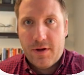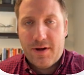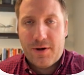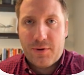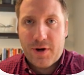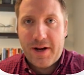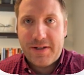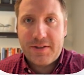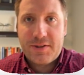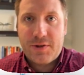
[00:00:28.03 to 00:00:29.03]
All
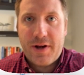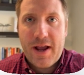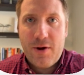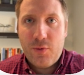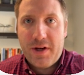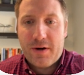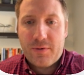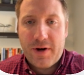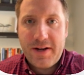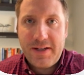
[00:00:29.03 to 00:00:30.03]
right, so now we are
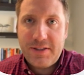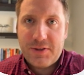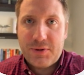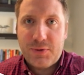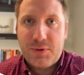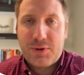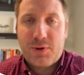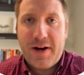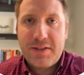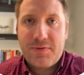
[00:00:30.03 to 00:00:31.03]
ready to
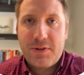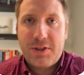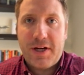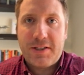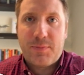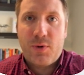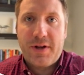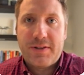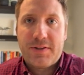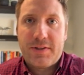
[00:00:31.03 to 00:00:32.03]
transfer Chase
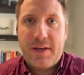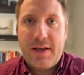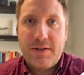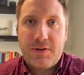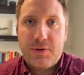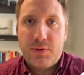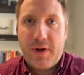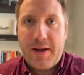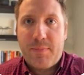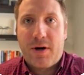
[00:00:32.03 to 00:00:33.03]
points
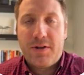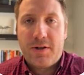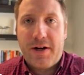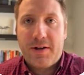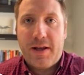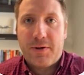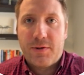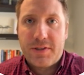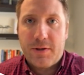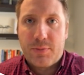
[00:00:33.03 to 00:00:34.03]
into a partner airline or
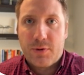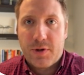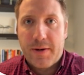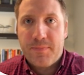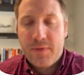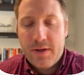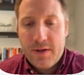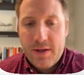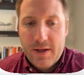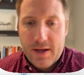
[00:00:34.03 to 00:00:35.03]
hotel program.
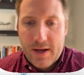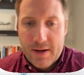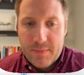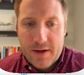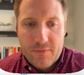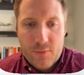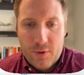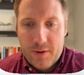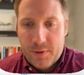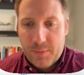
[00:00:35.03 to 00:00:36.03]
And
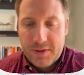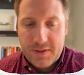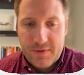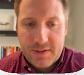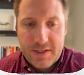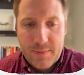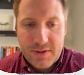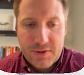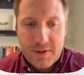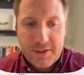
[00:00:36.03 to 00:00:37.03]
for the purpose of this
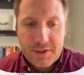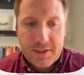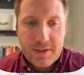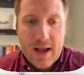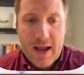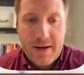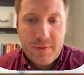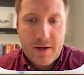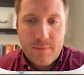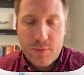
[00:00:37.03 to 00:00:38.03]
demonstration, I
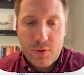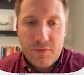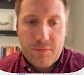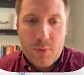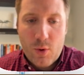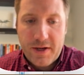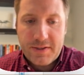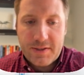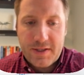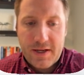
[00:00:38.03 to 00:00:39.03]
am going to move
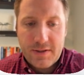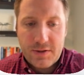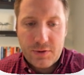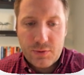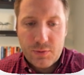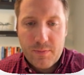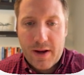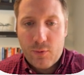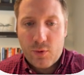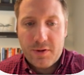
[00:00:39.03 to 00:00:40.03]
points into
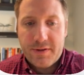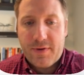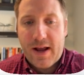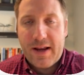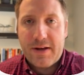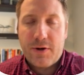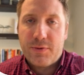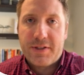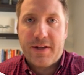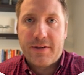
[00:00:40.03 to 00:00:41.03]
my World of Hyatt
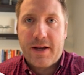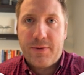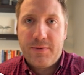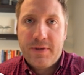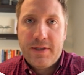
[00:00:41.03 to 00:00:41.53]
hotel account.